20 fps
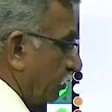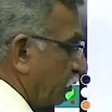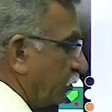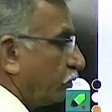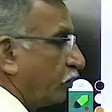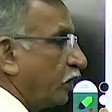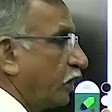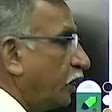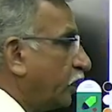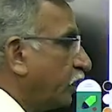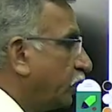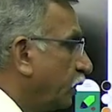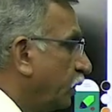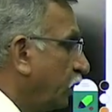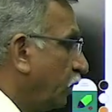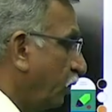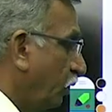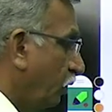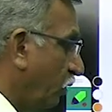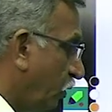you get
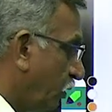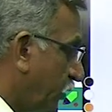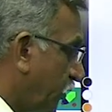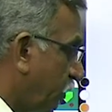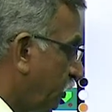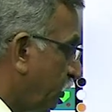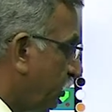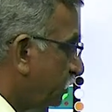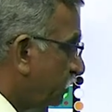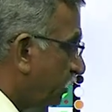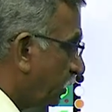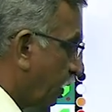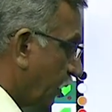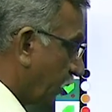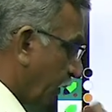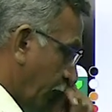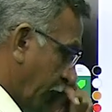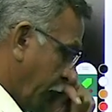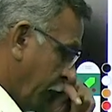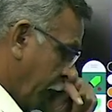all these
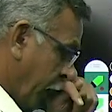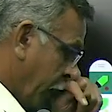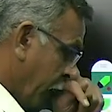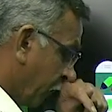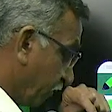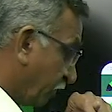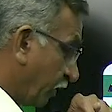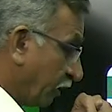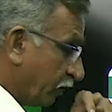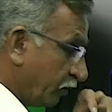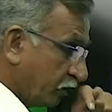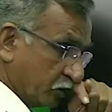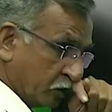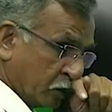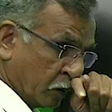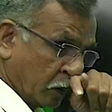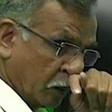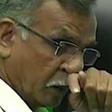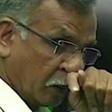remaining values.